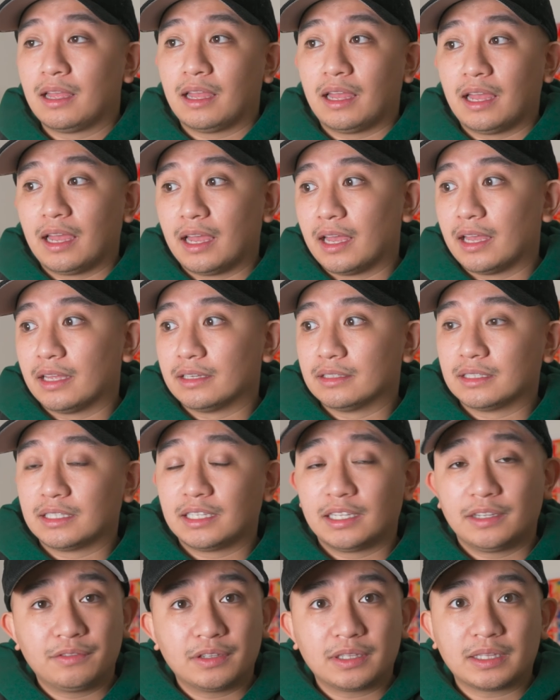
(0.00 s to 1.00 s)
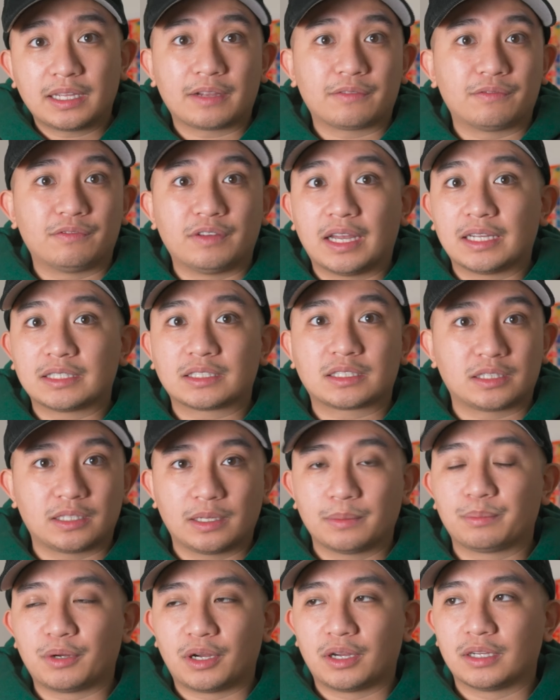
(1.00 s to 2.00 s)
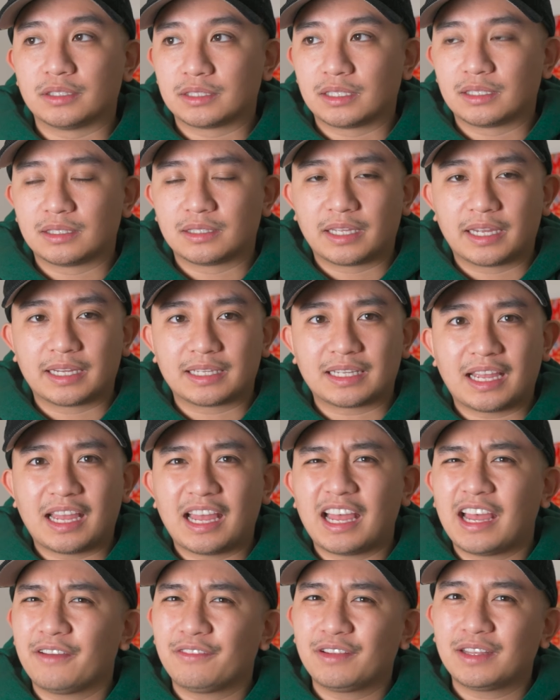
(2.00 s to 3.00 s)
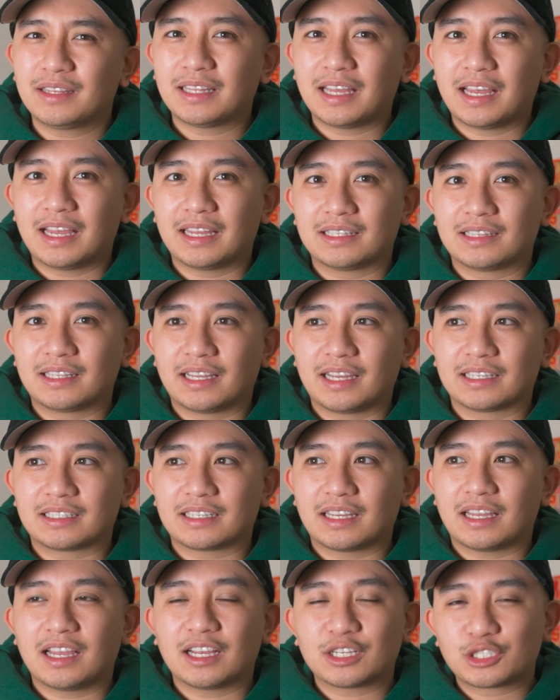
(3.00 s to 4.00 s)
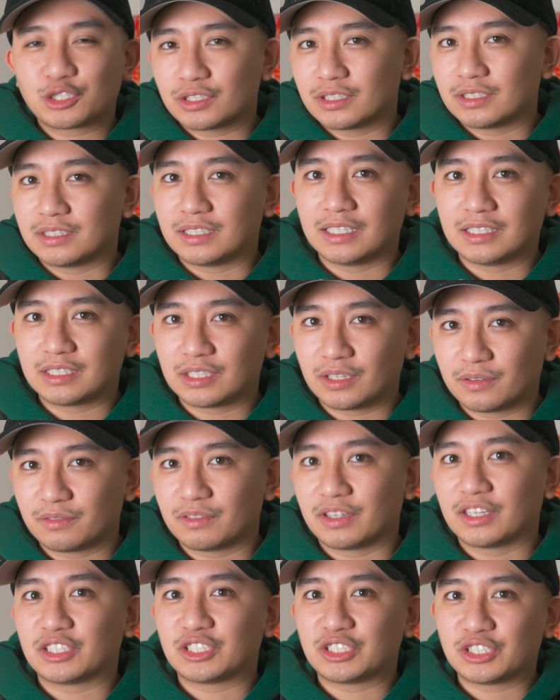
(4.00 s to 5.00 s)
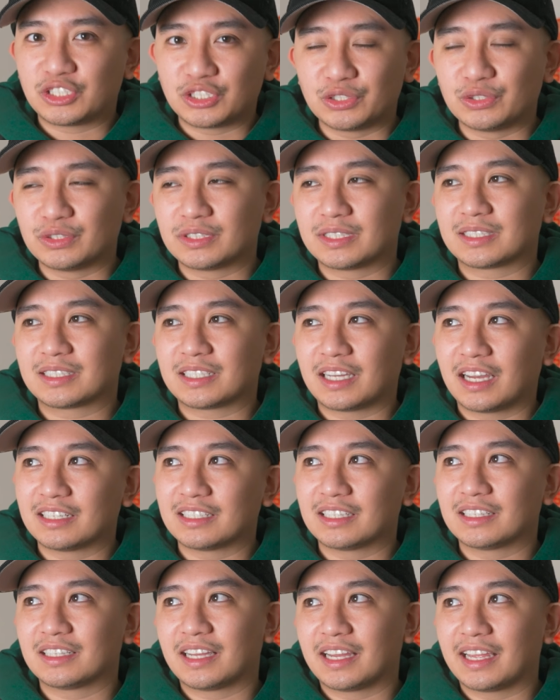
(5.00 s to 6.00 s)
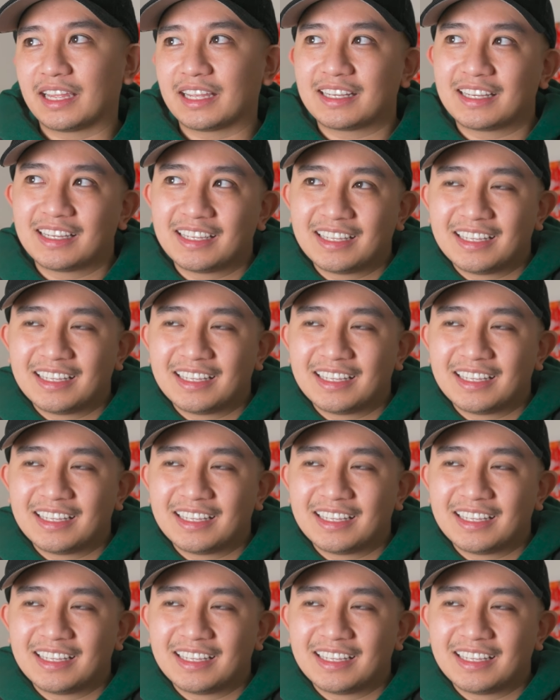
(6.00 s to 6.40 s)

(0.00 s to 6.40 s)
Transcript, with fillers: and even like Vans slip-ons, and like having that like extra detailed like shoes is kind of like,